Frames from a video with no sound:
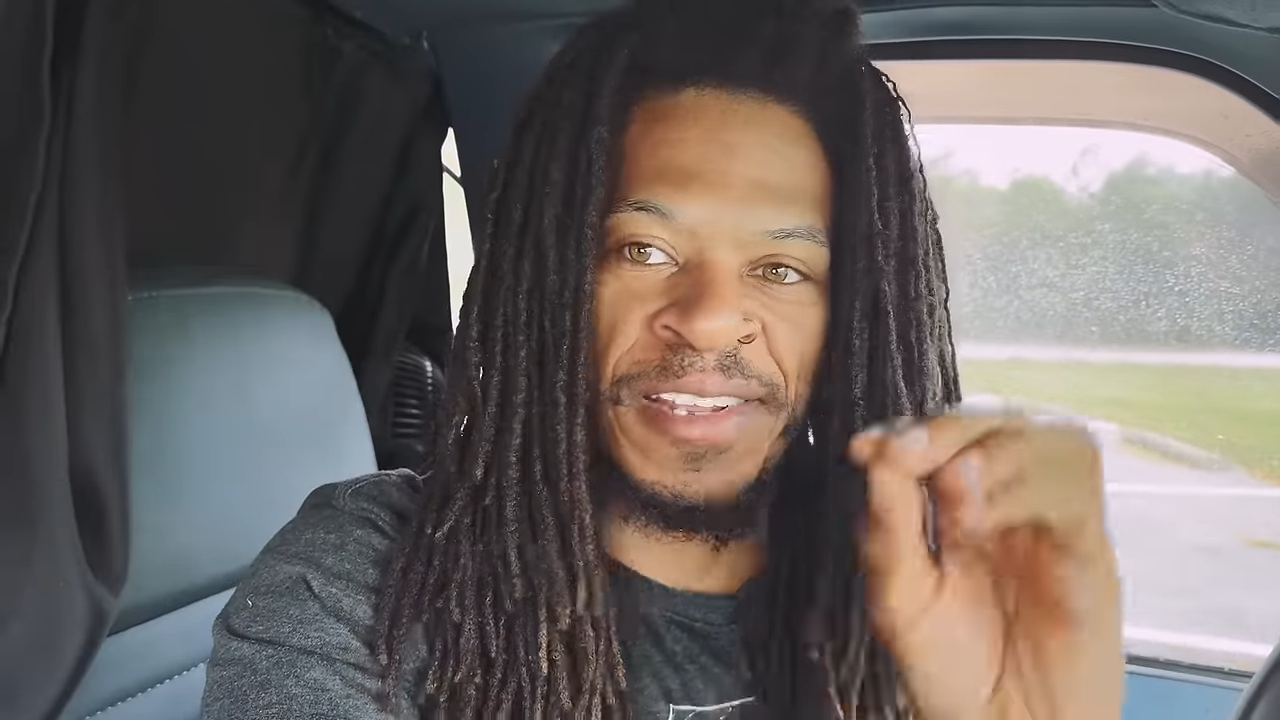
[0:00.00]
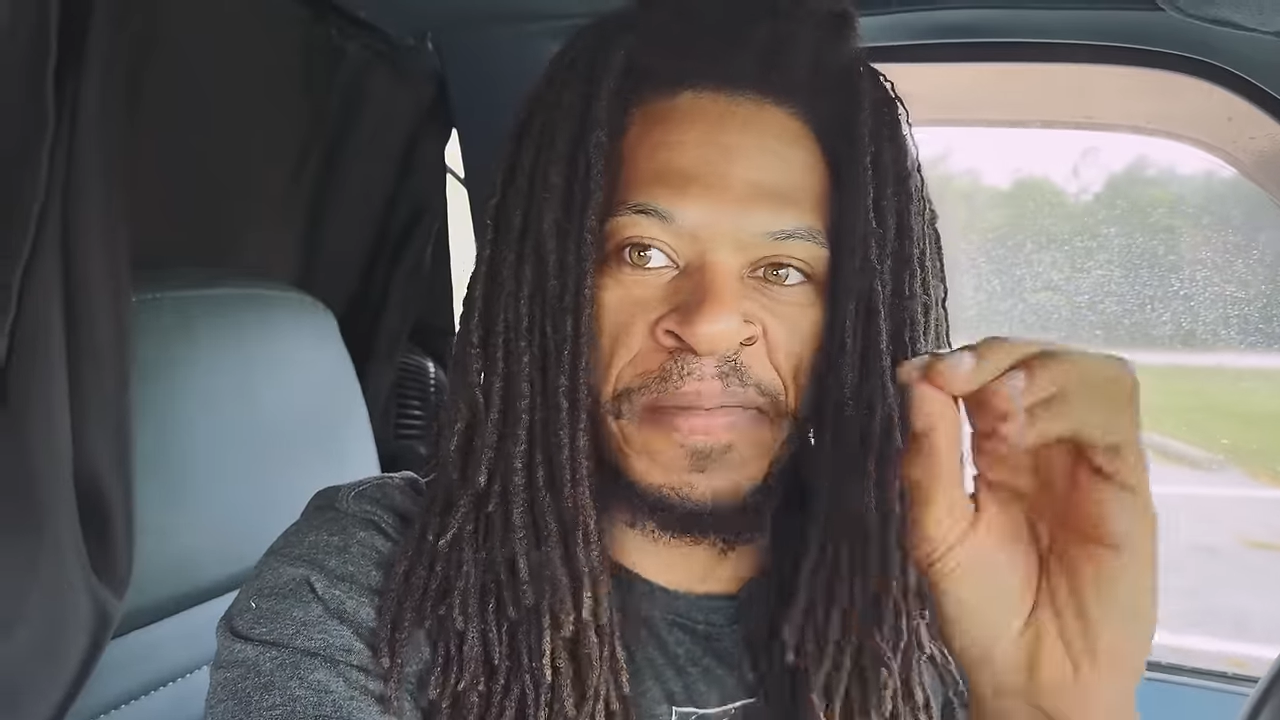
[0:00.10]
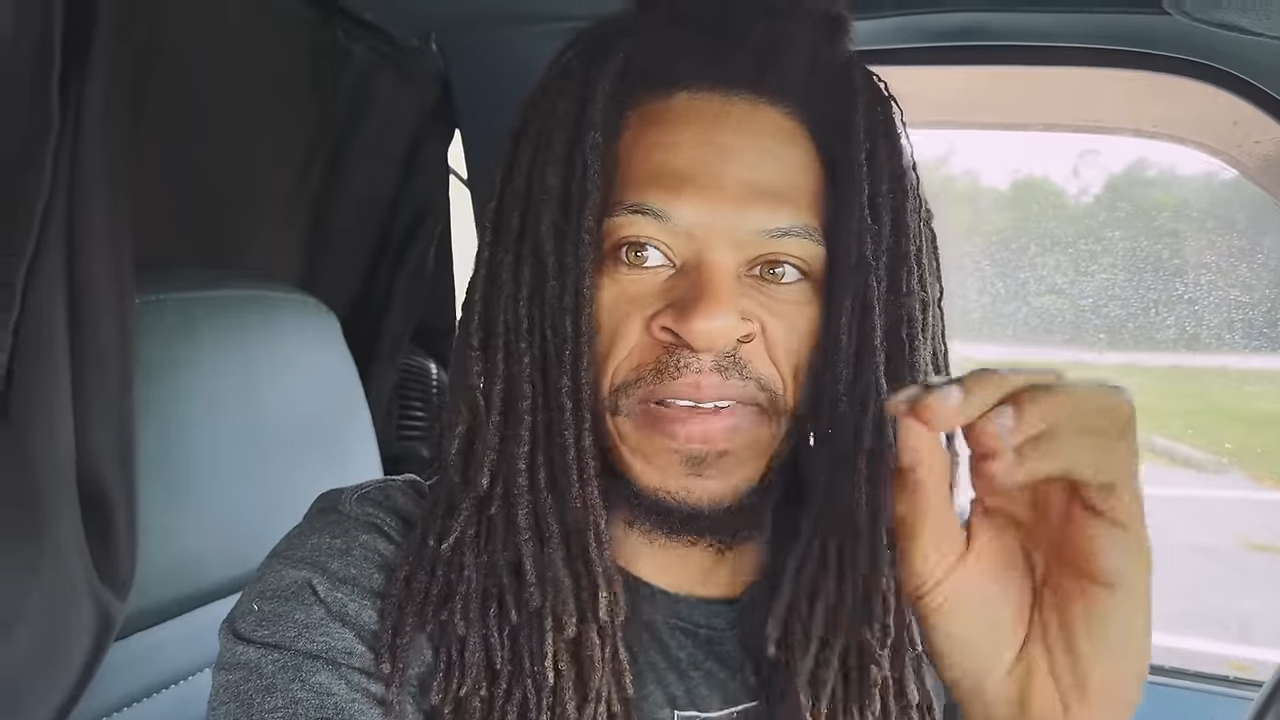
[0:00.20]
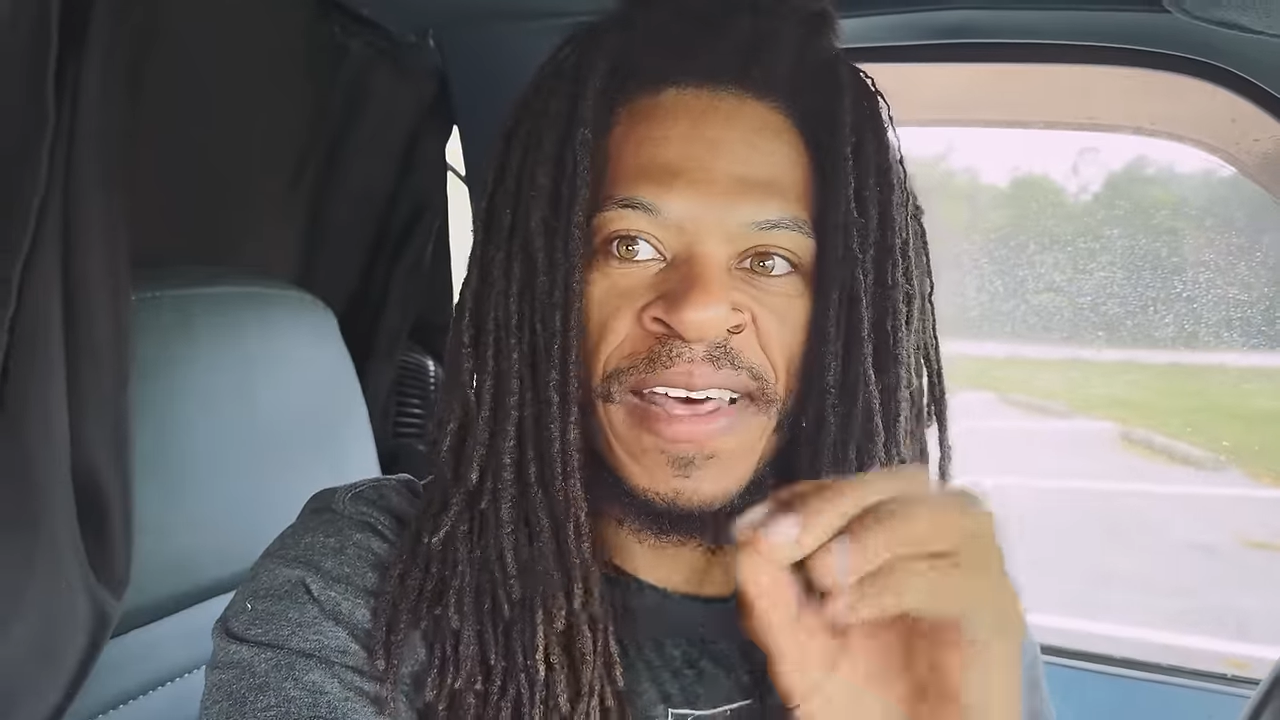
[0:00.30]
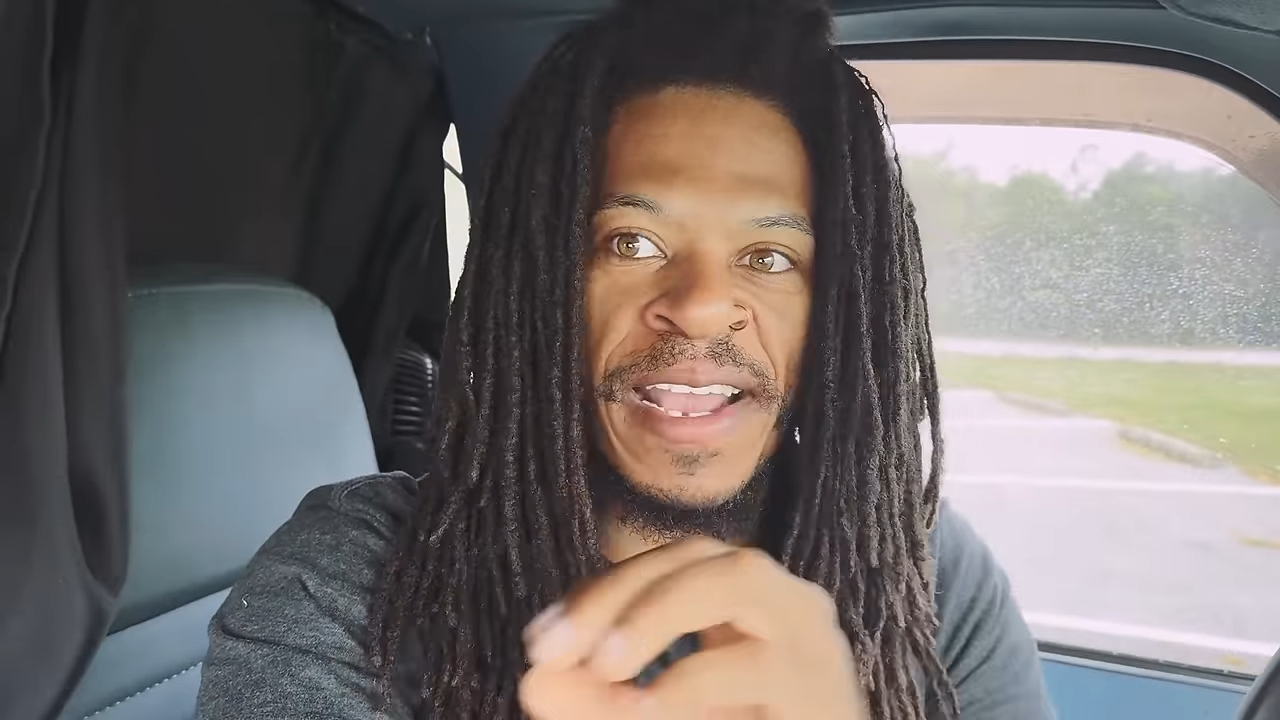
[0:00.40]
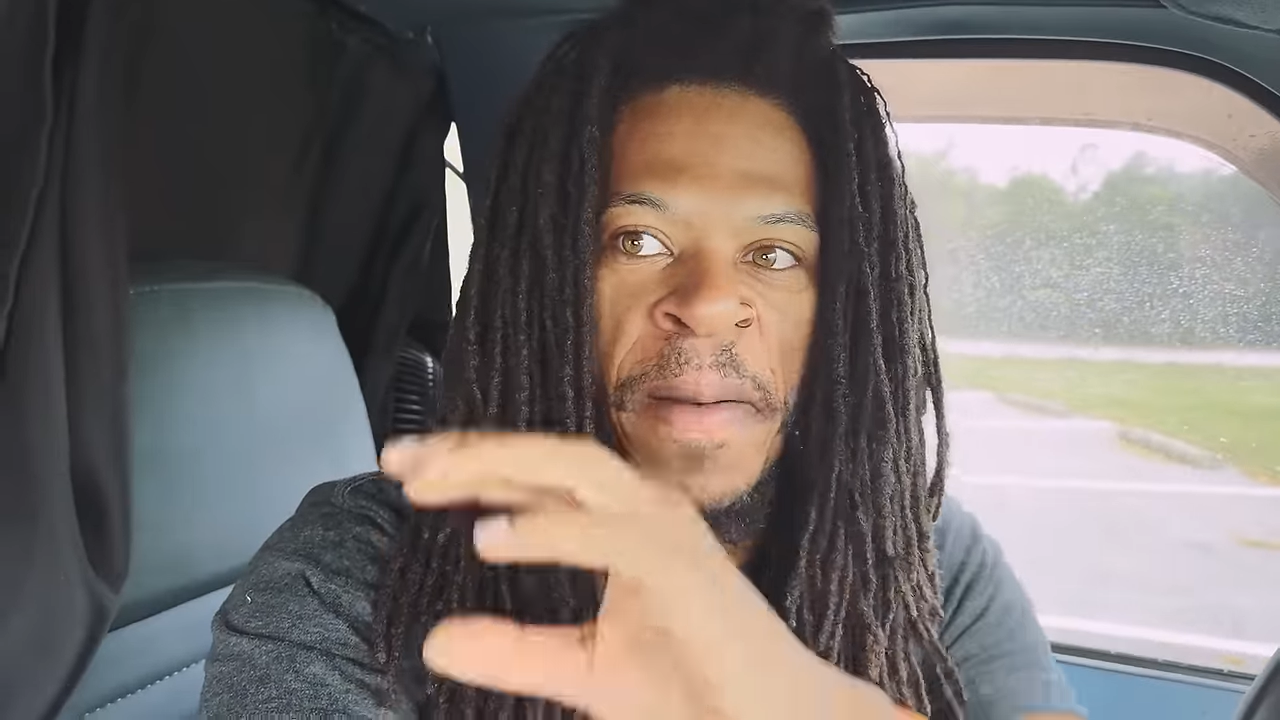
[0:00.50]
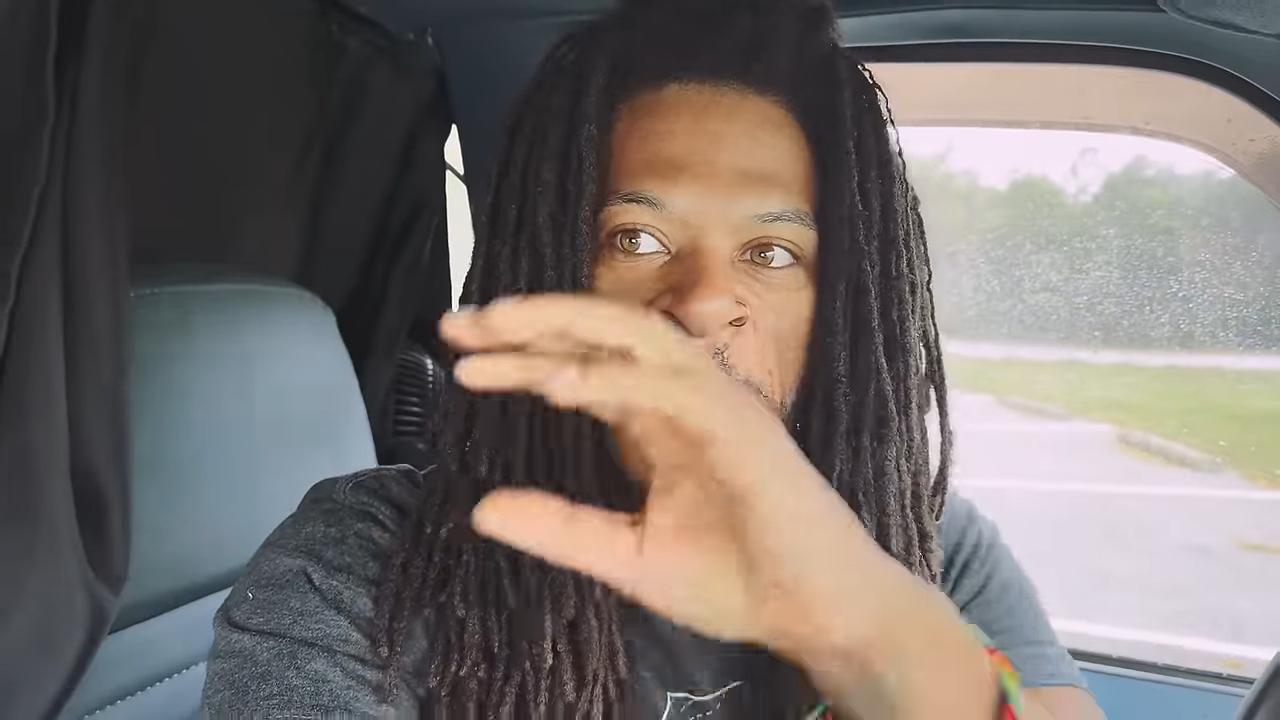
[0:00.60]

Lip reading: to be like a